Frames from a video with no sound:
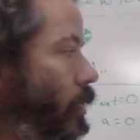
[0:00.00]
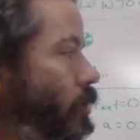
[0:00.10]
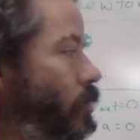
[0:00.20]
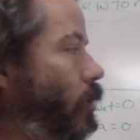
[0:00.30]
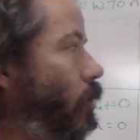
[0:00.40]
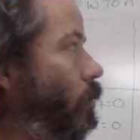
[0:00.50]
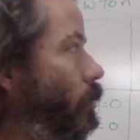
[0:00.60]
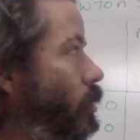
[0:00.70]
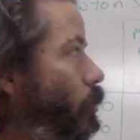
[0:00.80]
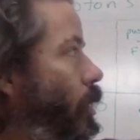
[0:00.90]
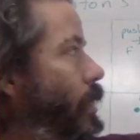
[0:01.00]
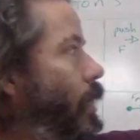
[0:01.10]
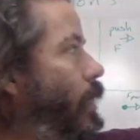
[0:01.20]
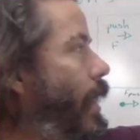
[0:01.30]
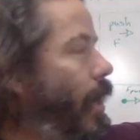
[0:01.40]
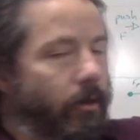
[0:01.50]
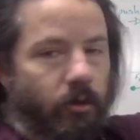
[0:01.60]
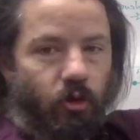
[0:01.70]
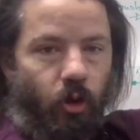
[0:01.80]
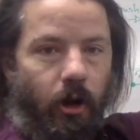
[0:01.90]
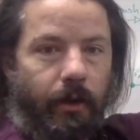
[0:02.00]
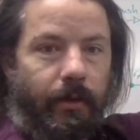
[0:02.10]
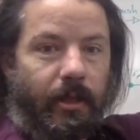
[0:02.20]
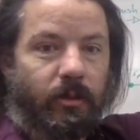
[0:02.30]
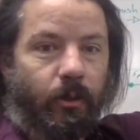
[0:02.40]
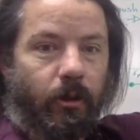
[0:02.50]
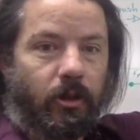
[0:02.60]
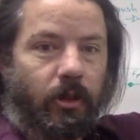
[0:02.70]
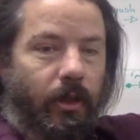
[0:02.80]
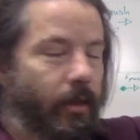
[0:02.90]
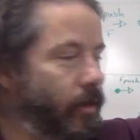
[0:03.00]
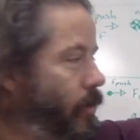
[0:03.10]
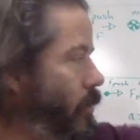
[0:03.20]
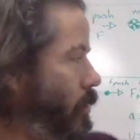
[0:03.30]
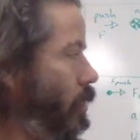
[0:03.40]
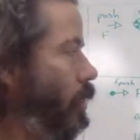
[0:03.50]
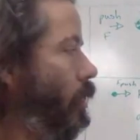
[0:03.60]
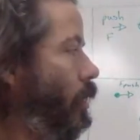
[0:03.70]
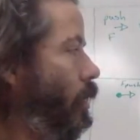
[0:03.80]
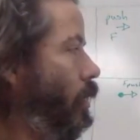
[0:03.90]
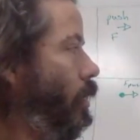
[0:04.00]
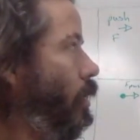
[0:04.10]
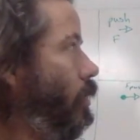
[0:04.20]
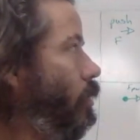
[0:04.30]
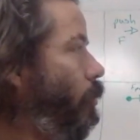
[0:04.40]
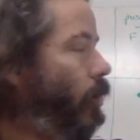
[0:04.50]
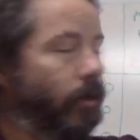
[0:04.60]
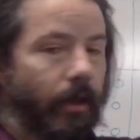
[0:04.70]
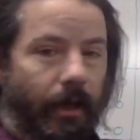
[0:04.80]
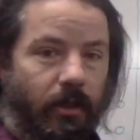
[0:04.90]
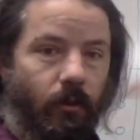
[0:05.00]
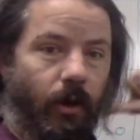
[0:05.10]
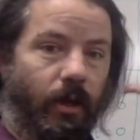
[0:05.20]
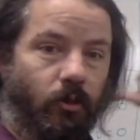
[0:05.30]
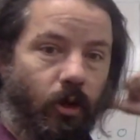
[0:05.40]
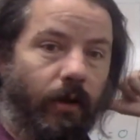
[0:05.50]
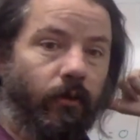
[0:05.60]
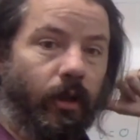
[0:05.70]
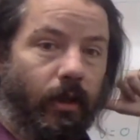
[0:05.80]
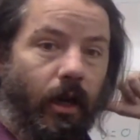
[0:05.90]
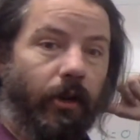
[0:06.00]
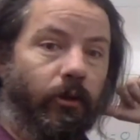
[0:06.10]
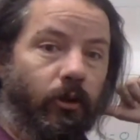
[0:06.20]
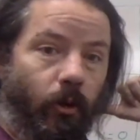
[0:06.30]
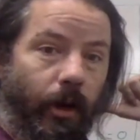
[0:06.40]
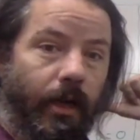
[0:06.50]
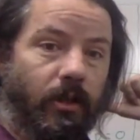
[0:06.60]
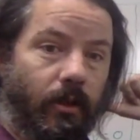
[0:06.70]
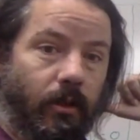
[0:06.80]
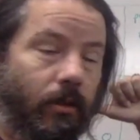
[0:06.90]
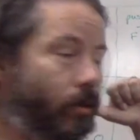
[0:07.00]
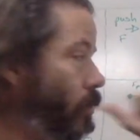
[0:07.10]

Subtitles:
So depending on how strong this push is, the ball could actually wind up traveling the other direction,